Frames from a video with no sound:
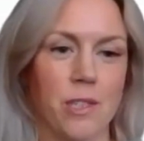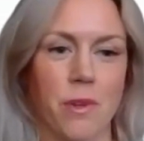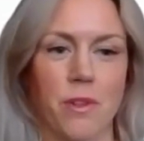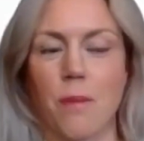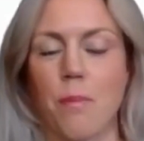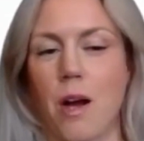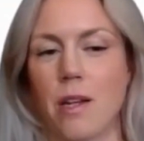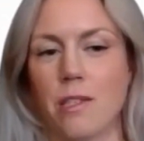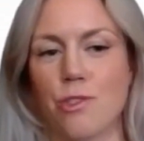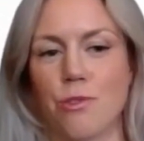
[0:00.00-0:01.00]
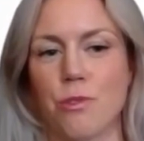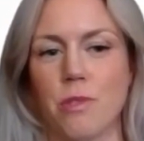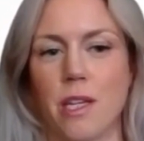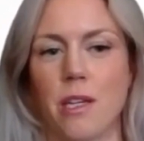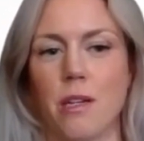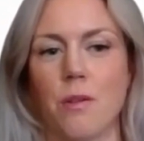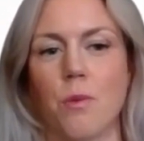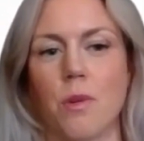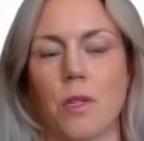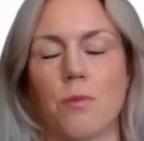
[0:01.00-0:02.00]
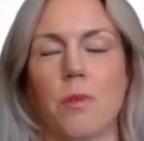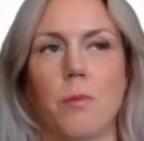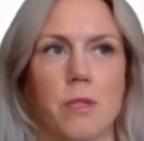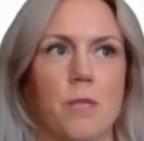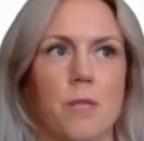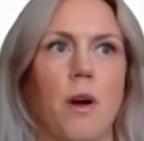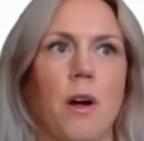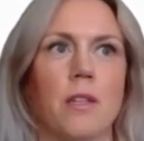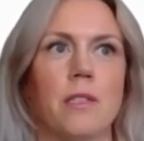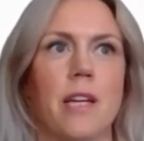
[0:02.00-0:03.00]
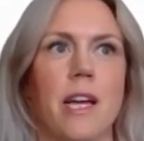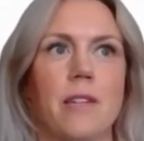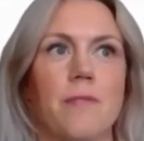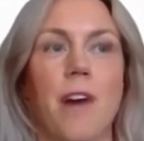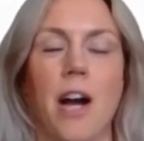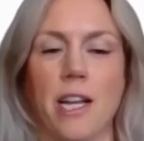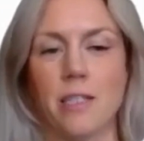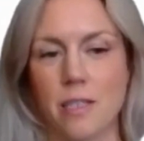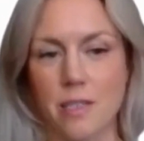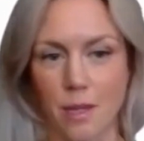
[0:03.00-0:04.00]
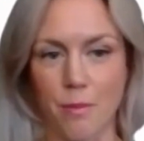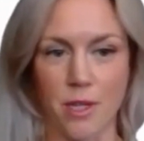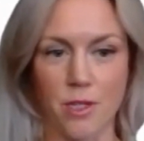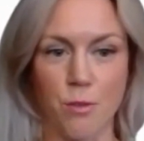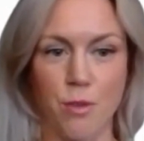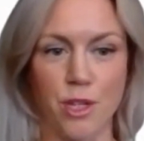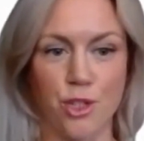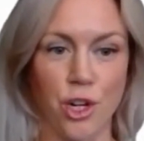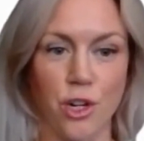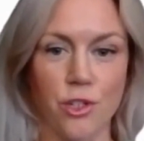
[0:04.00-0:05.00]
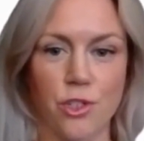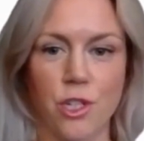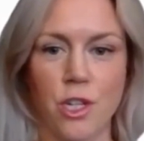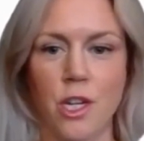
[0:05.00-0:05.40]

whether our bodies truly will respond and find something to be a charge.